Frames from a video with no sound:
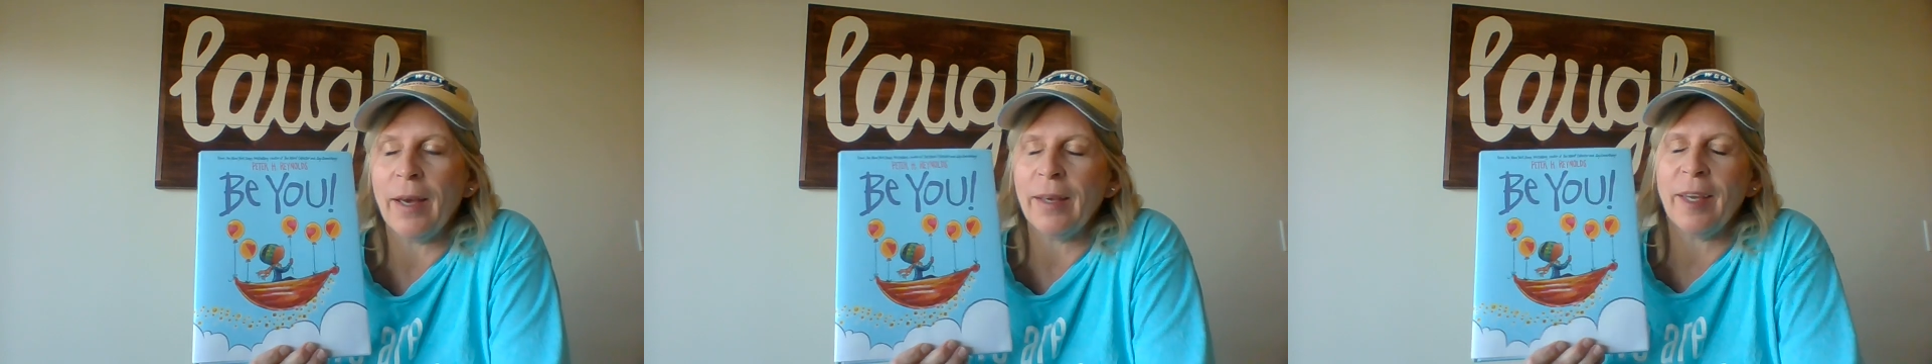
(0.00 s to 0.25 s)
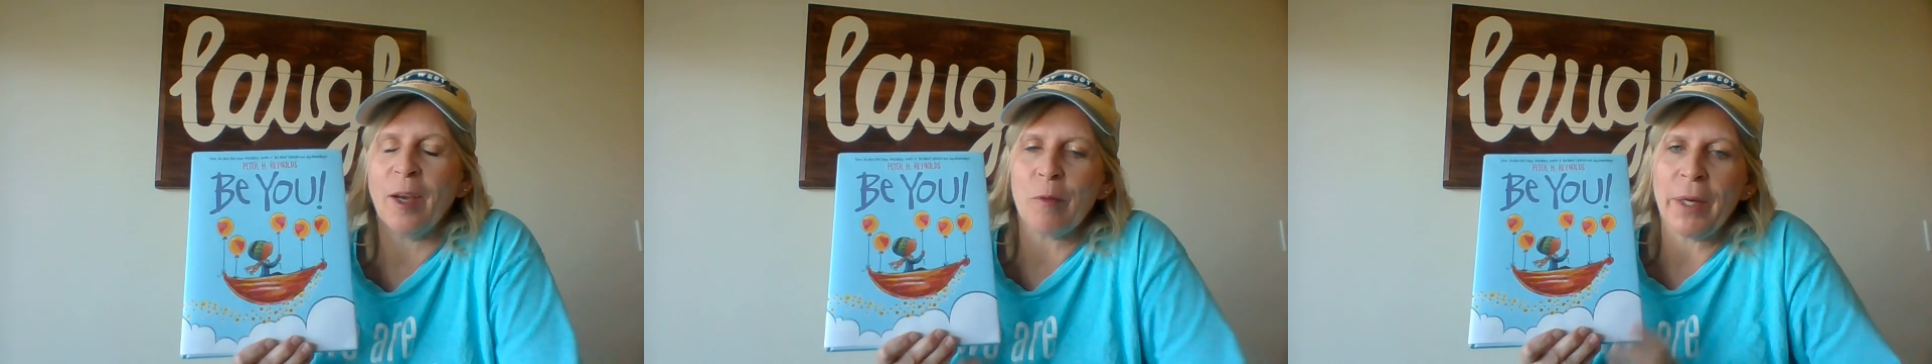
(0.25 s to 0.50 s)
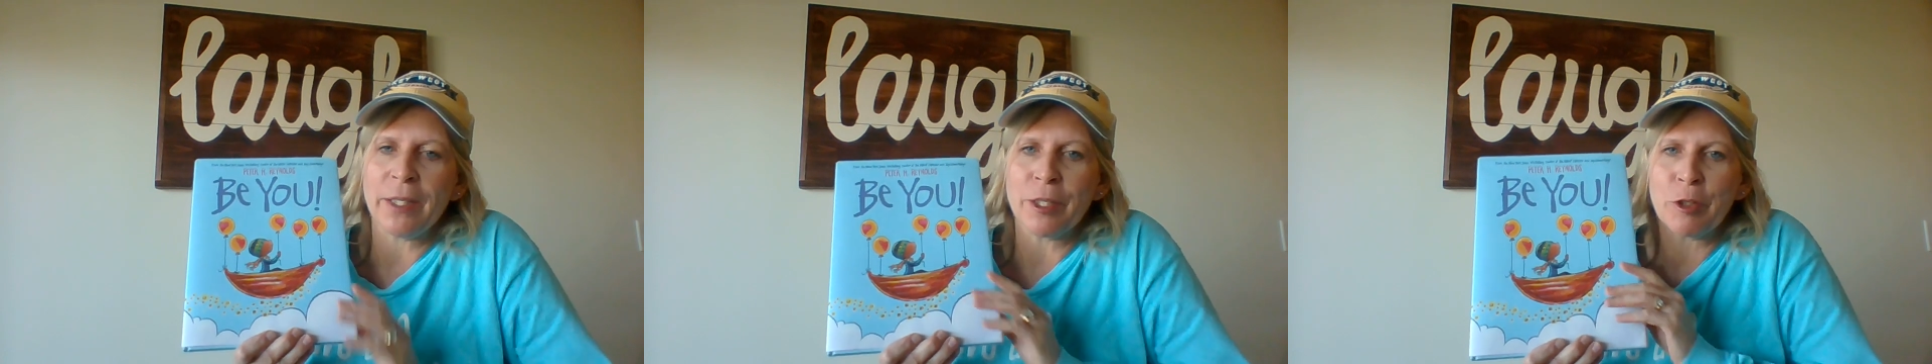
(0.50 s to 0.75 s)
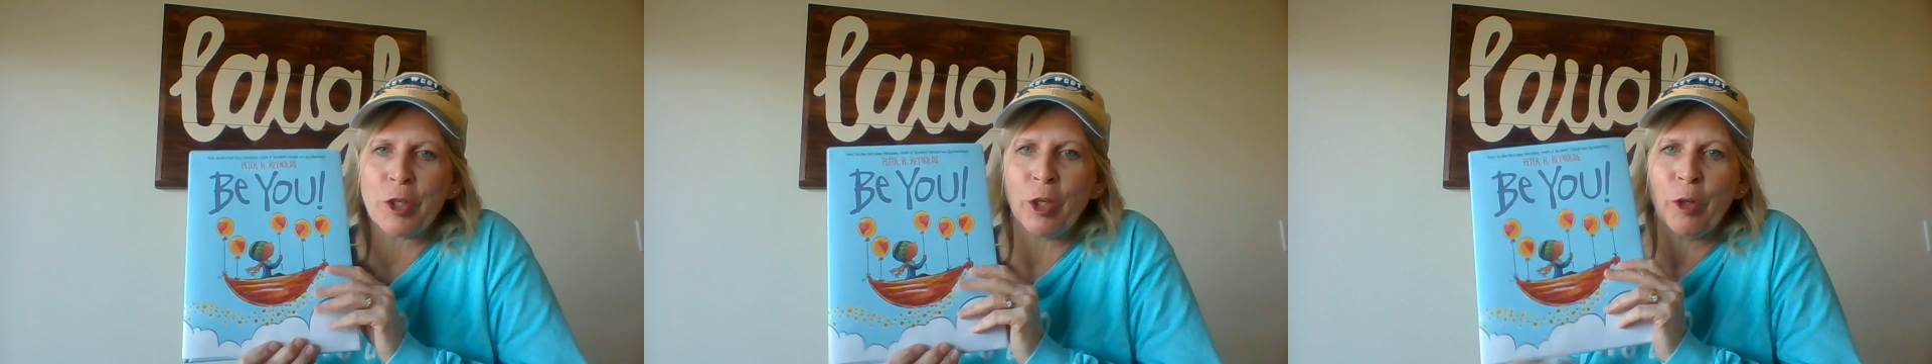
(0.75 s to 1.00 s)
I can't wait
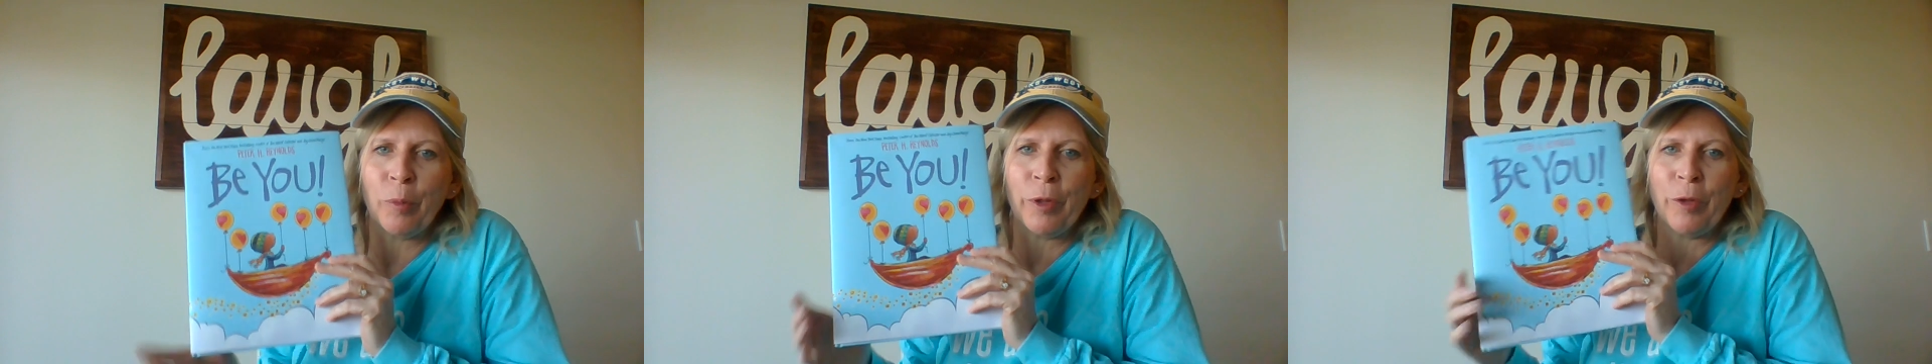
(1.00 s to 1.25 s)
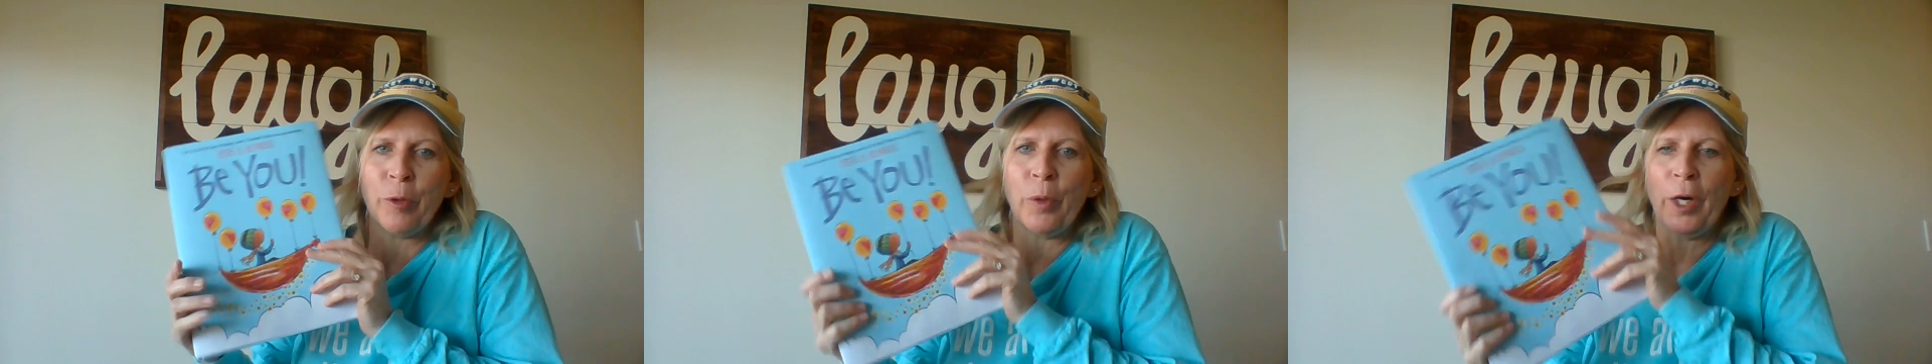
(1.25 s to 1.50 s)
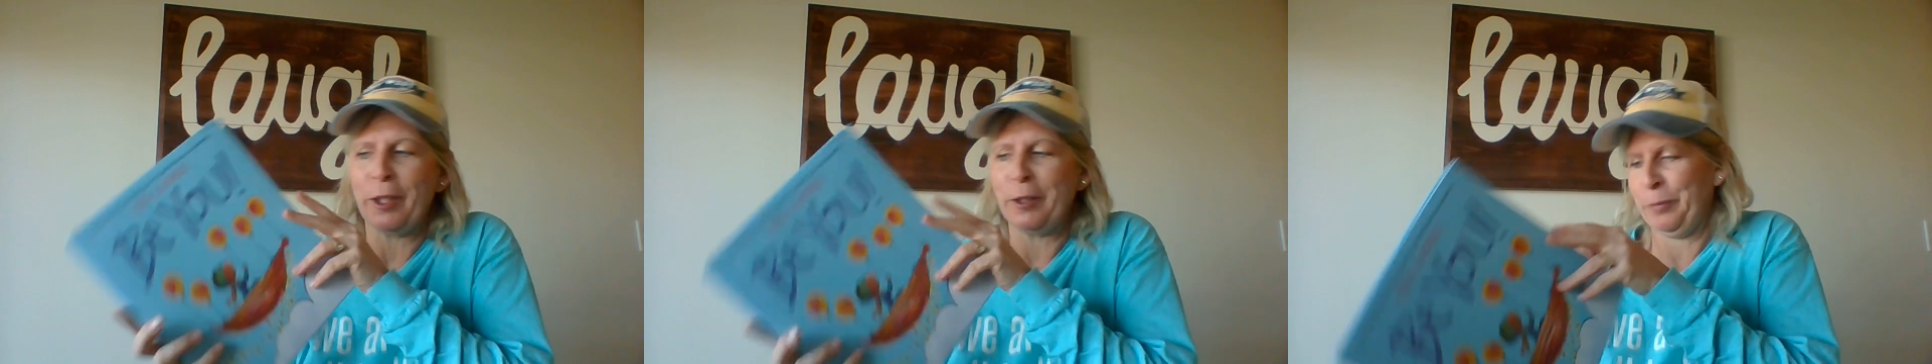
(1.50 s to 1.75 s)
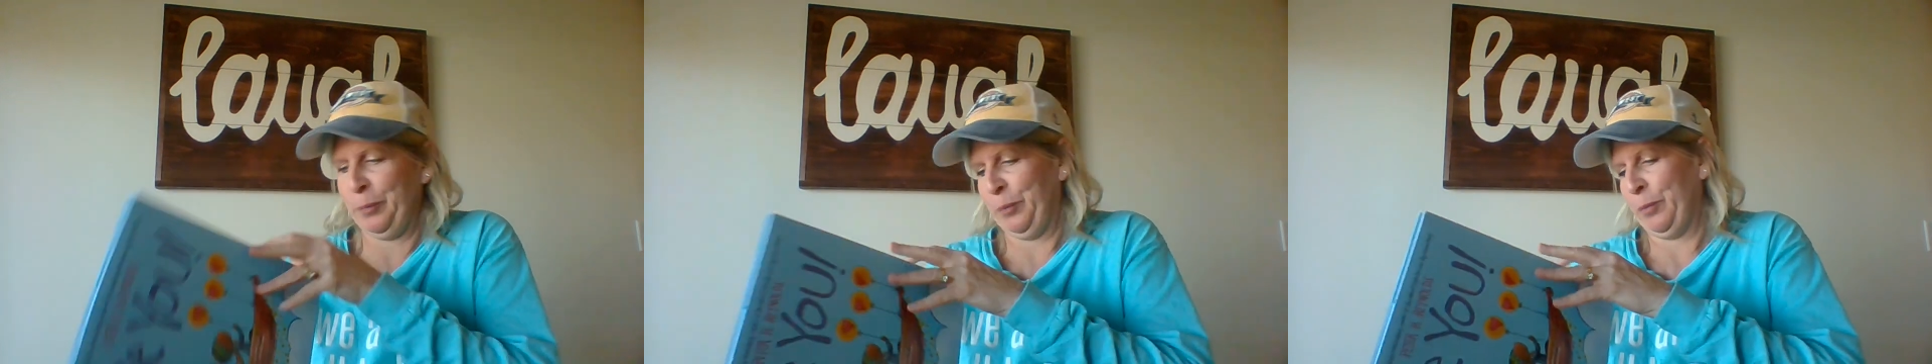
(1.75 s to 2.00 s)
to share it with you all.